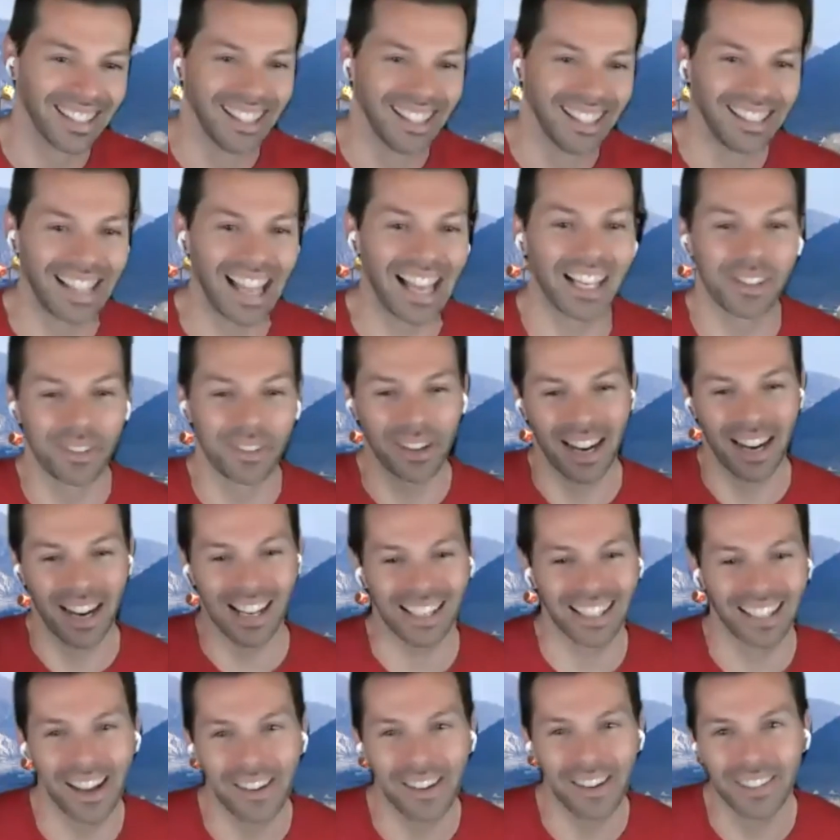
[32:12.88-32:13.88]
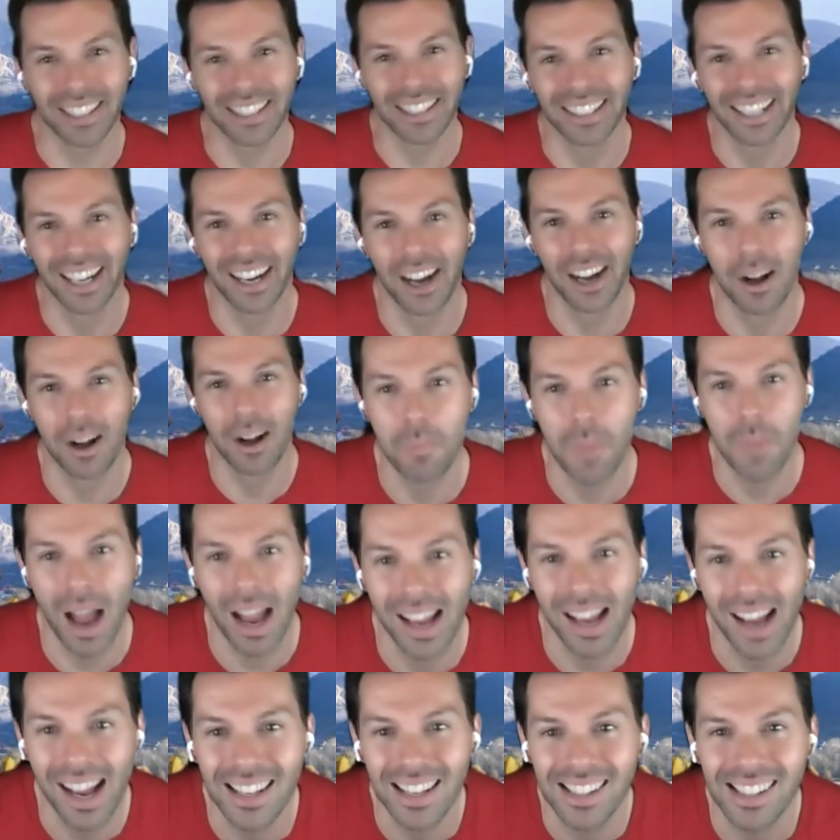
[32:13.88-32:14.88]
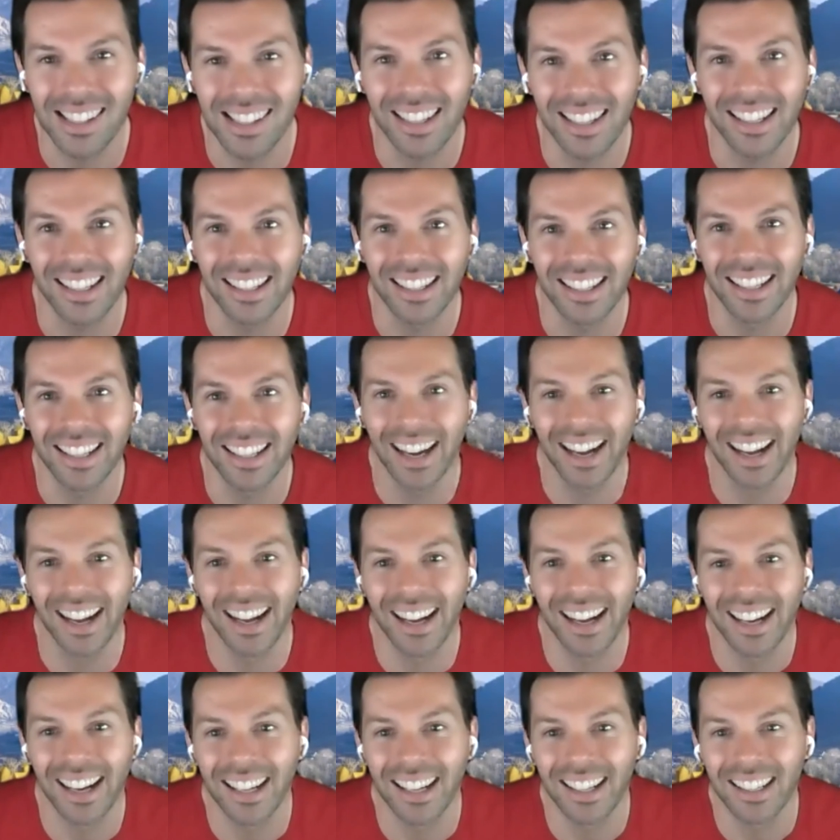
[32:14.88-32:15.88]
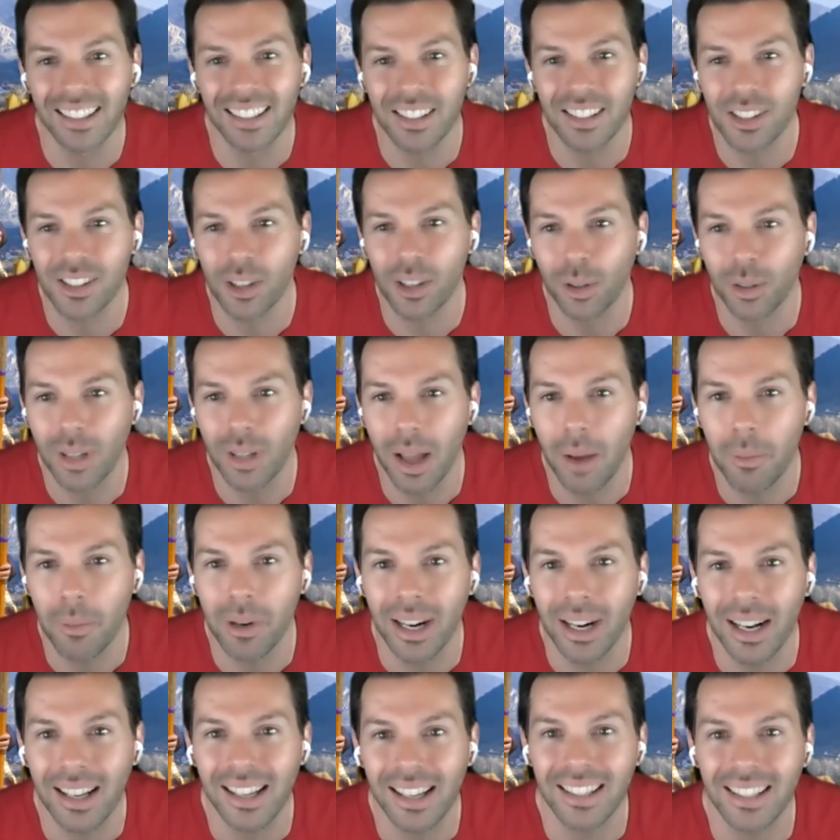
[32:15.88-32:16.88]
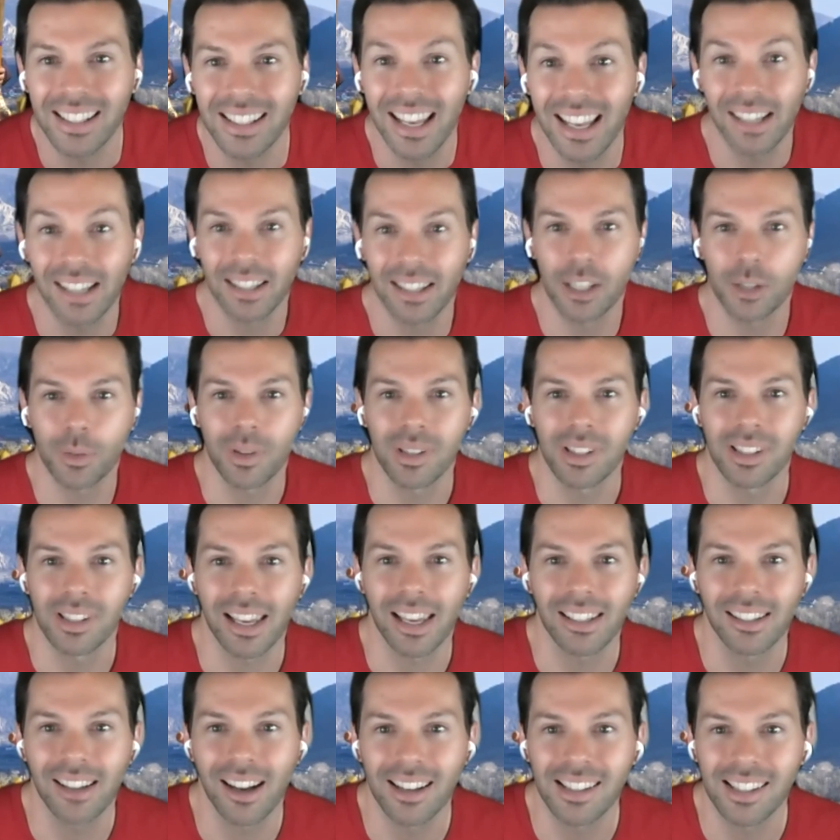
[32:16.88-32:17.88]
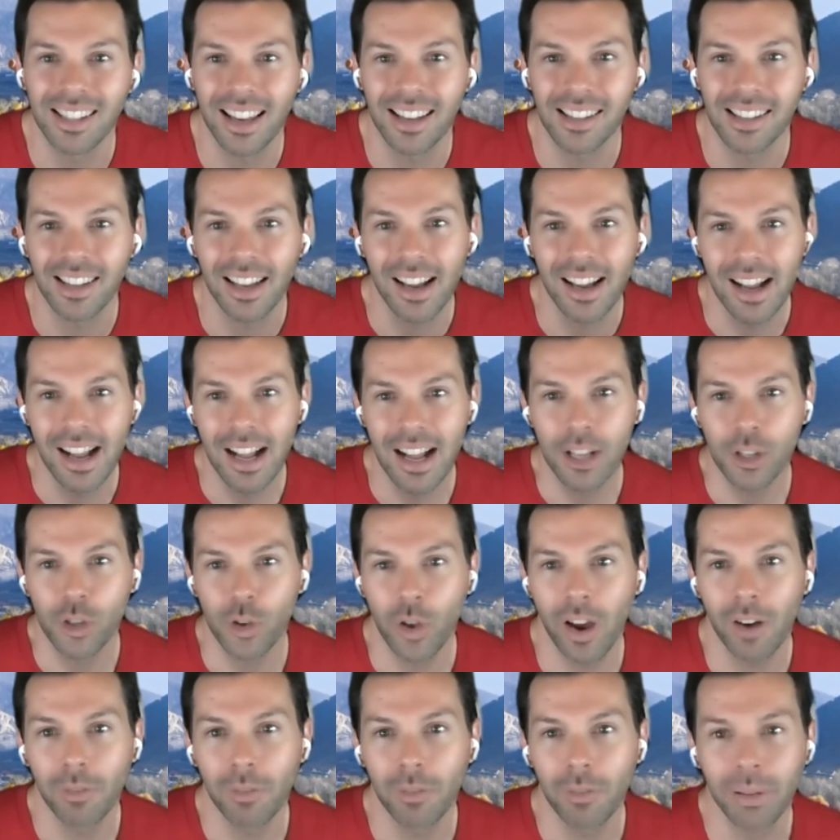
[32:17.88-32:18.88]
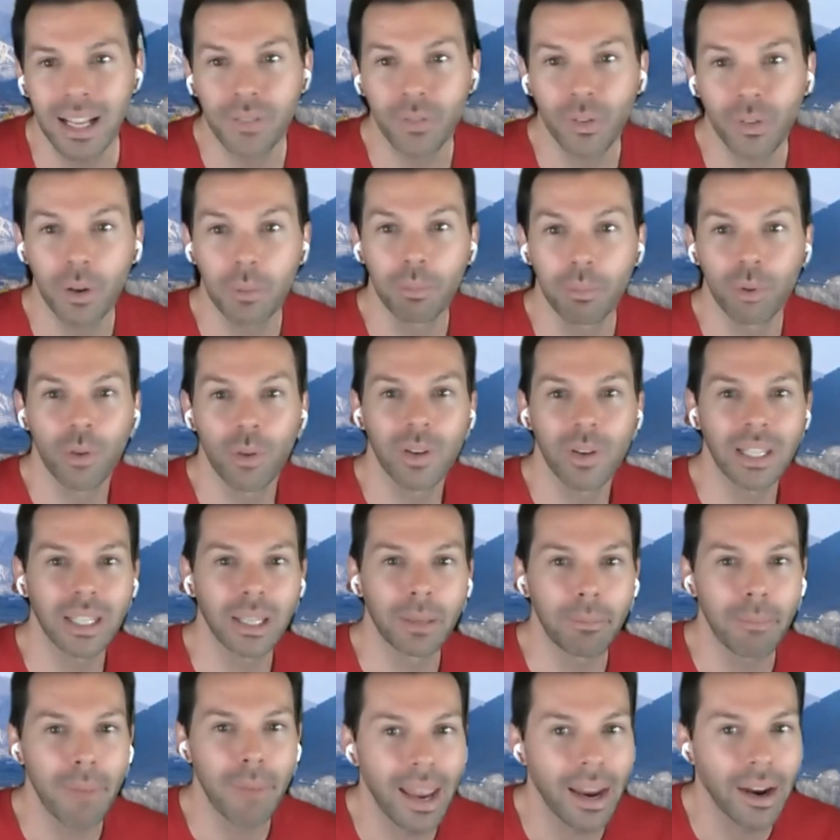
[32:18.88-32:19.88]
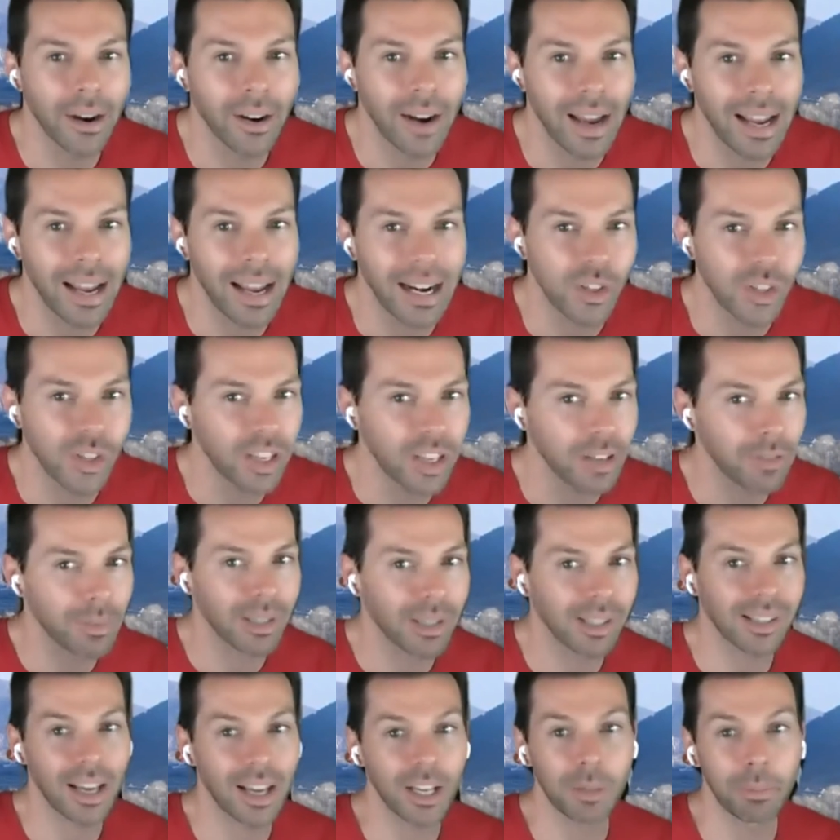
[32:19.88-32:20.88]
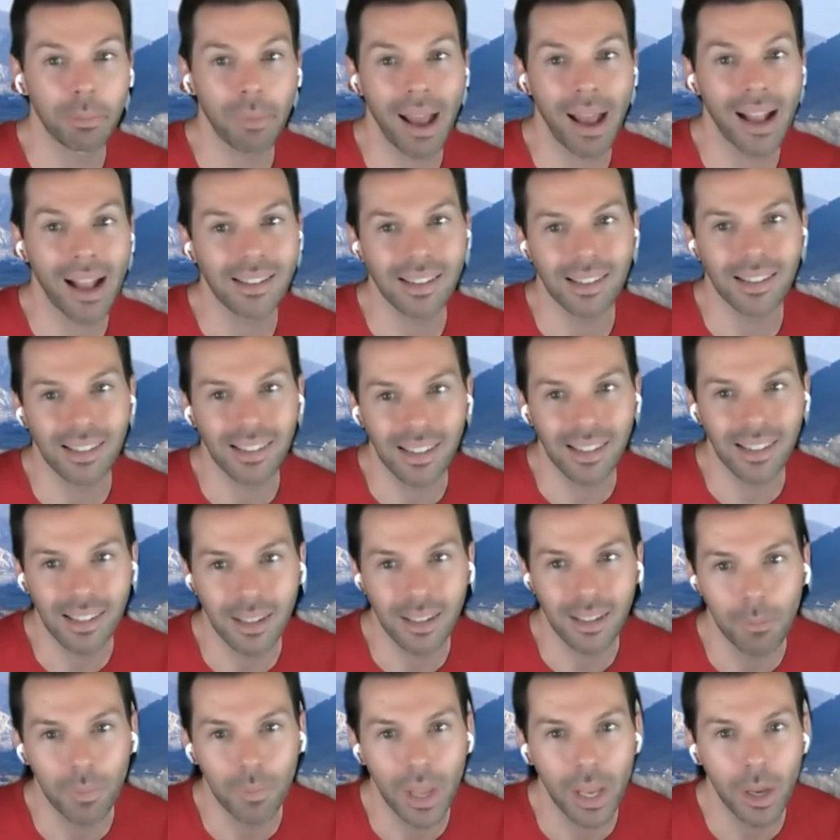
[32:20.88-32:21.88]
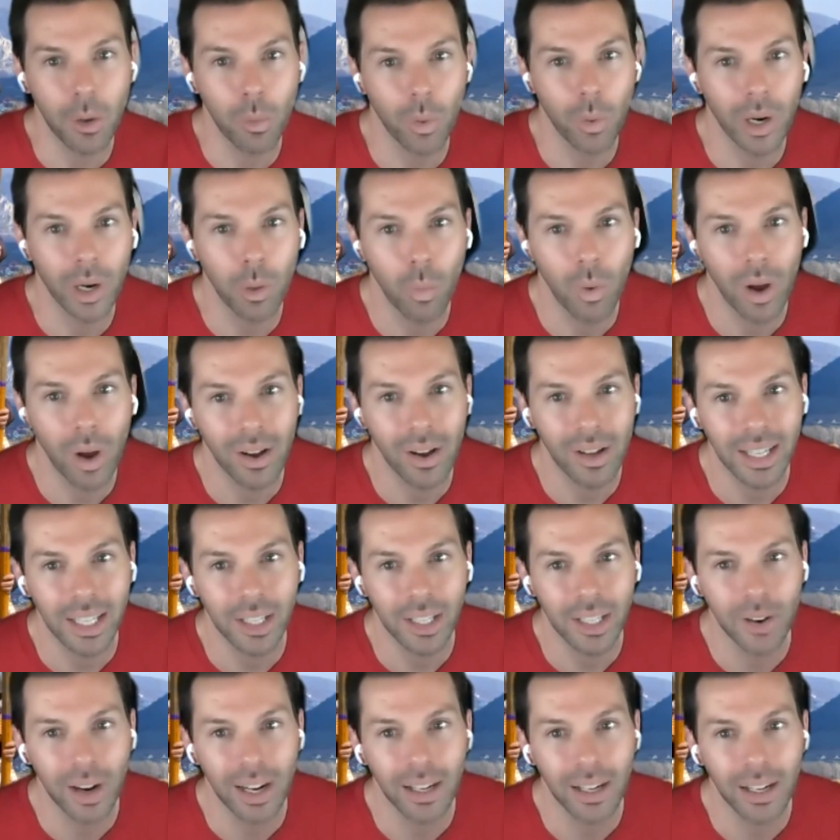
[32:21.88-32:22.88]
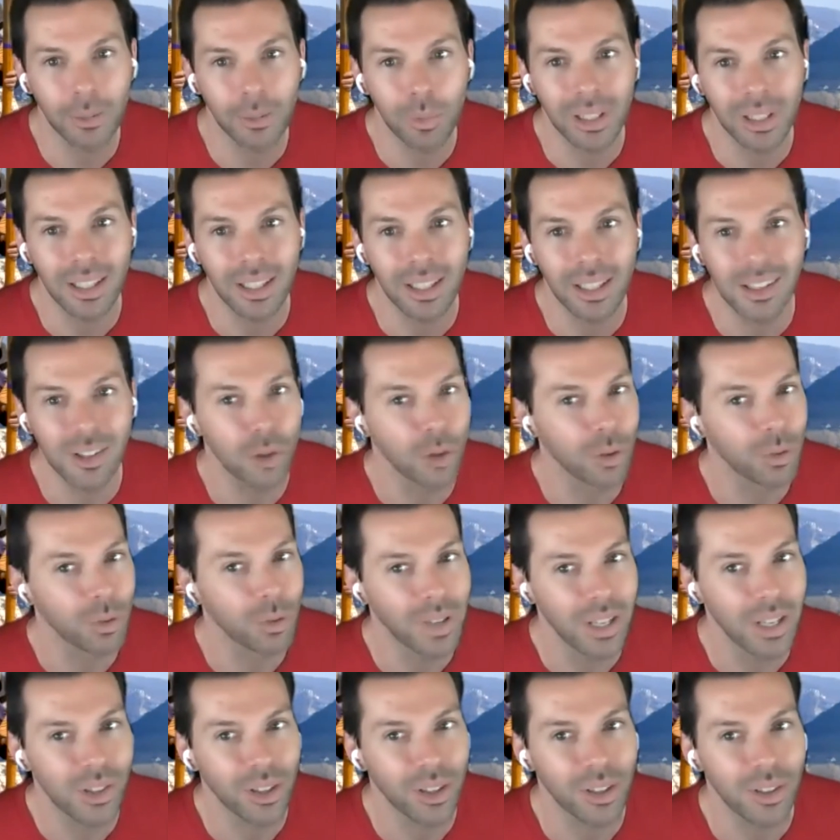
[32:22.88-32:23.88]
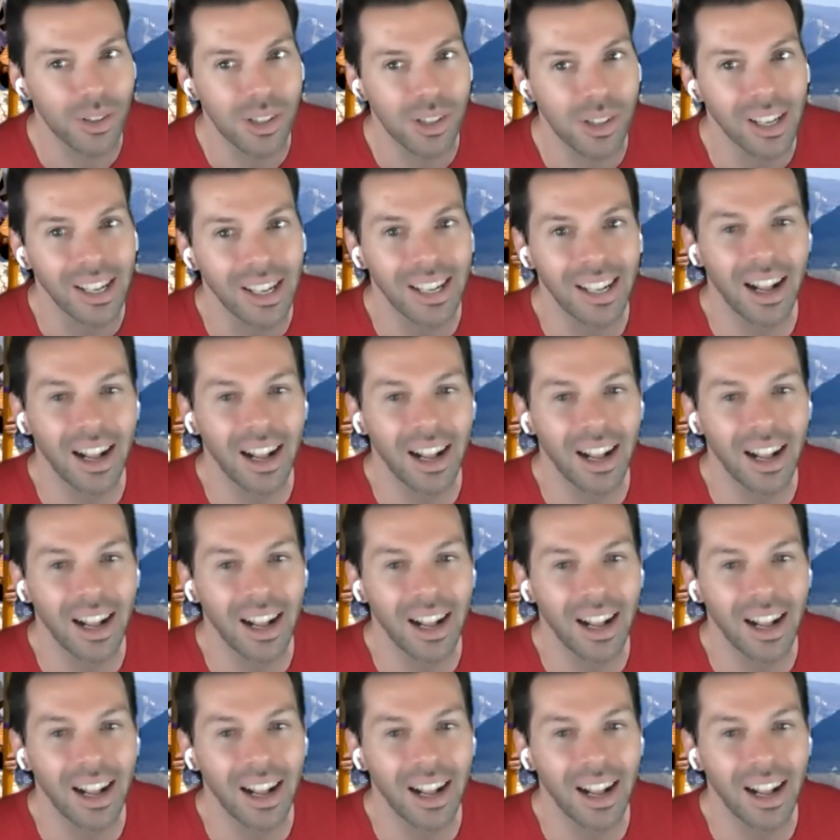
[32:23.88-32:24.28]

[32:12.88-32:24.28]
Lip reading: Thanks for asking, Ivy. I see, so I want to hit this one. Skin Dog says, do you have plans for improving the mayor and achievement/badges system? They could work well integrated with these new features.